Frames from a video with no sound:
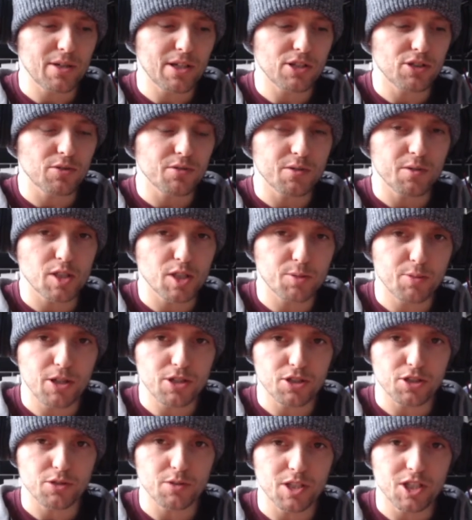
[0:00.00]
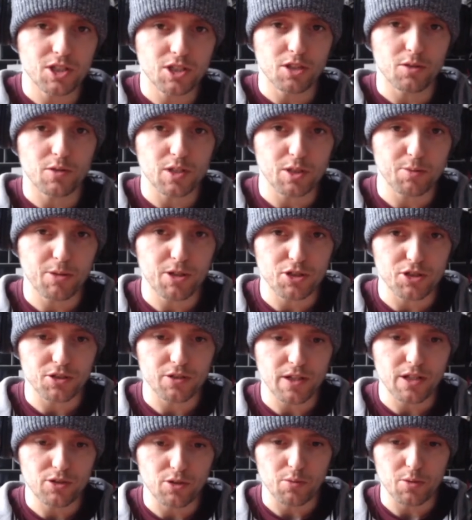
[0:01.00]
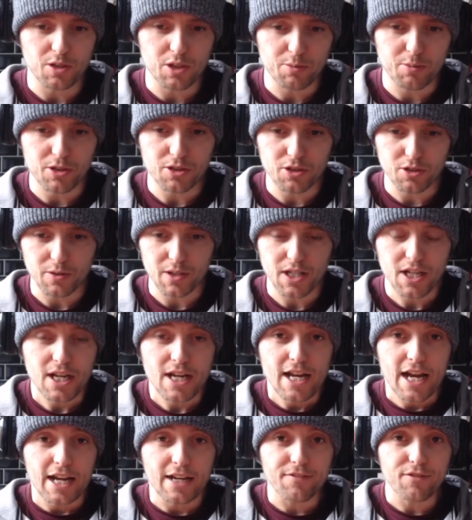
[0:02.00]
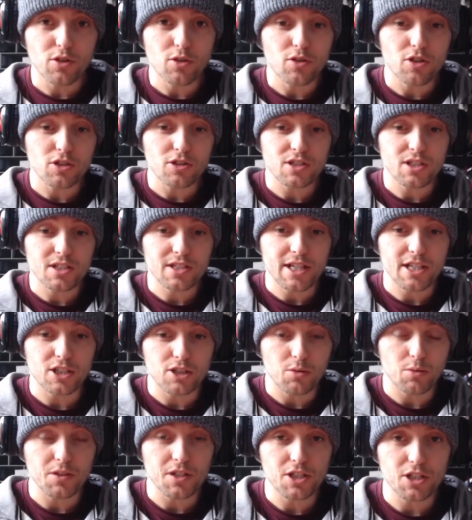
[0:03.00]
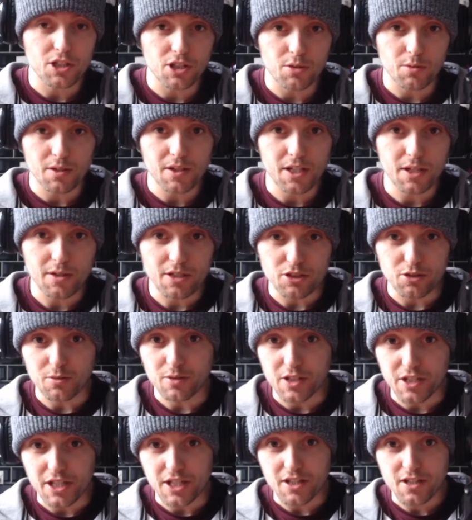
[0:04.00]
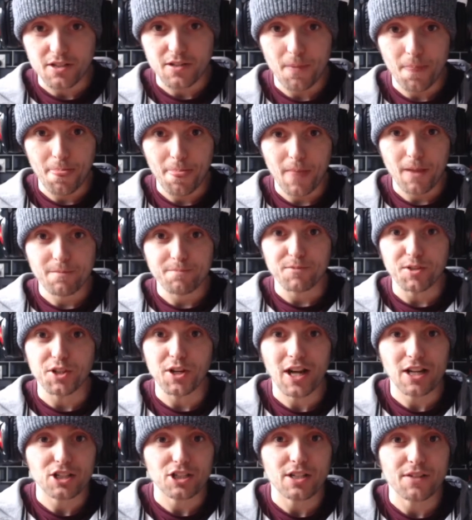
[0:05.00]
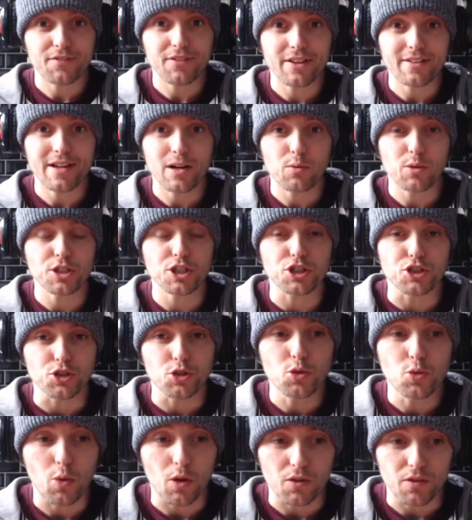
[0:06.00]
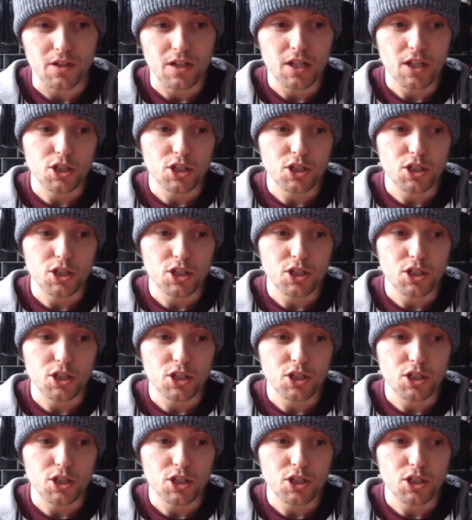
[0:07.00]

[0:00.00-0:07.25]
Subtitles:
I don't want this person to do this, I don't want this person to do that, I don't want this person to do that. And if you're constantly saying, I don't want this, I don't want that, I don't want this, you're not actually figuring out what you do want.